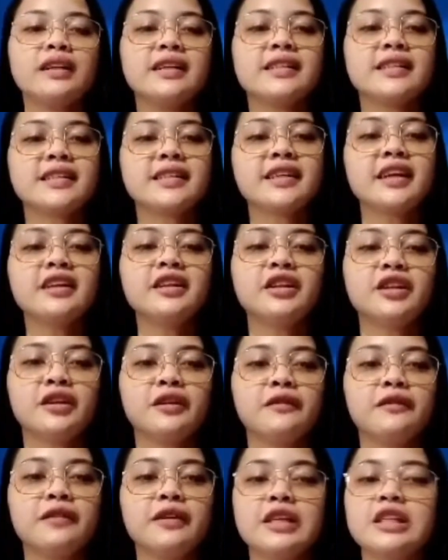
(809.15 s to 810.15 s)

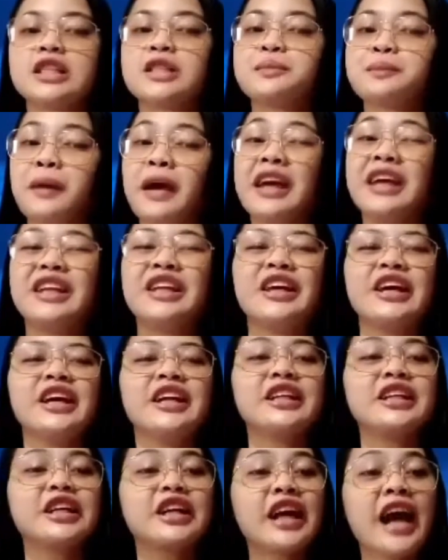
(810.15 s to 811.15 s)
incentive is paid
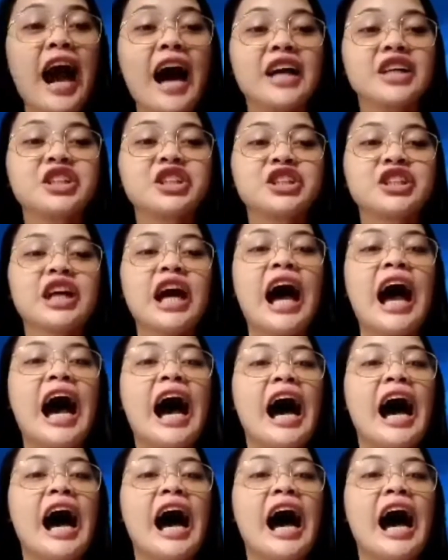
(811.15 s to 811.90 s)
in cash